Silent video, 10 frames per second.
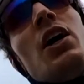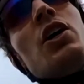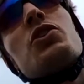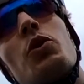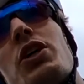
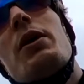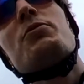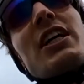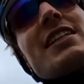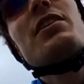So the
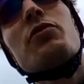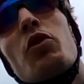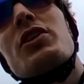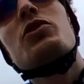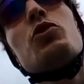objective
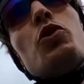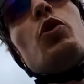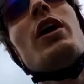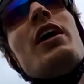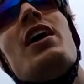was to
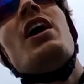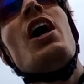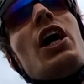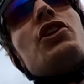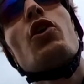do
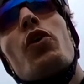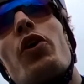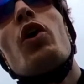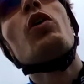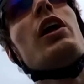a
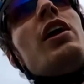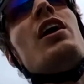total